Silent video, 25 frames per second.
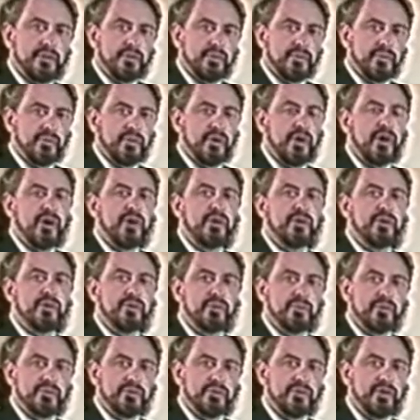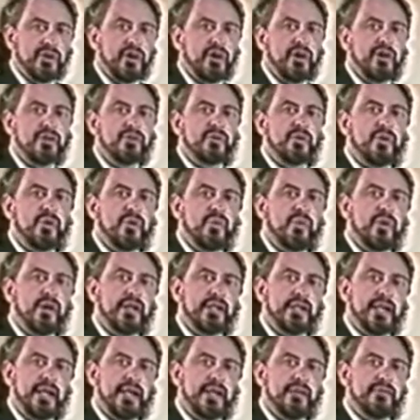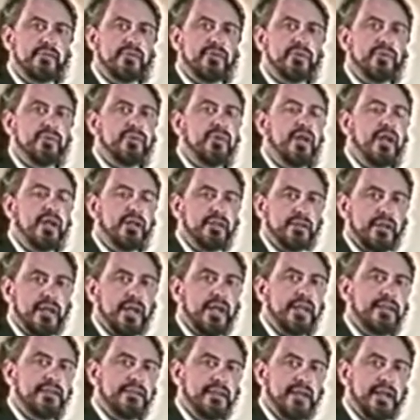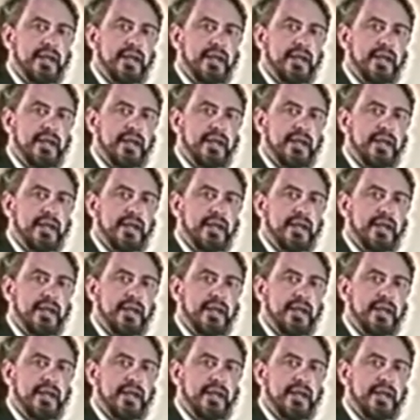rock or not or what have you like to